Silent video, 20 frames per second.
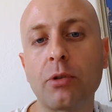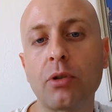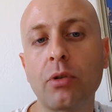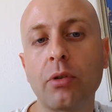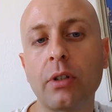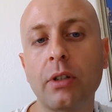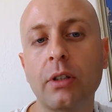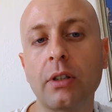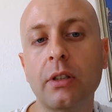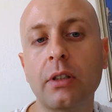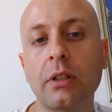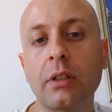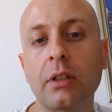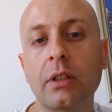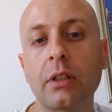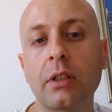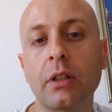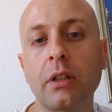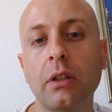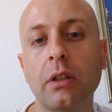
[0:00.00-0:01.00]
so there
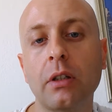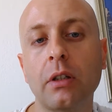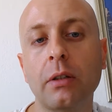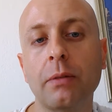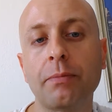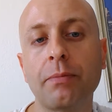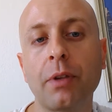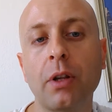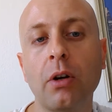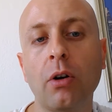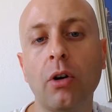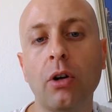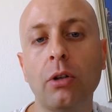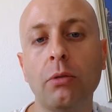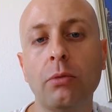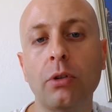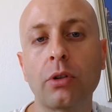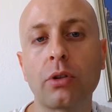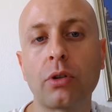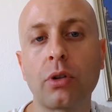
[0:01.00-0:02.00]
is
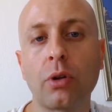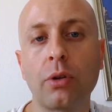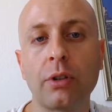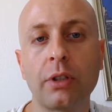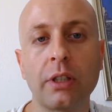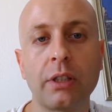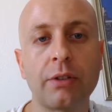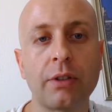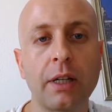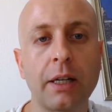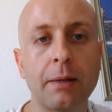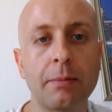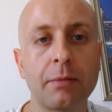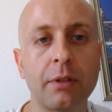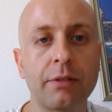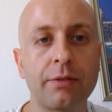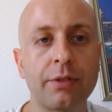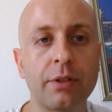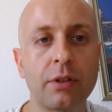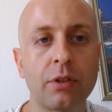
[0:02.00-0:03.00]
almost 30 gram
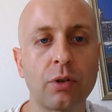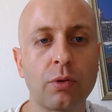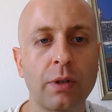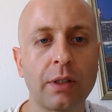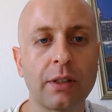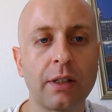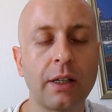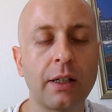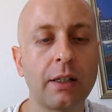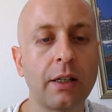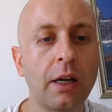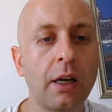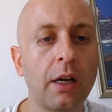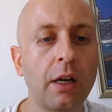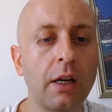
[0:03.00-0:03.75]
difference, 28.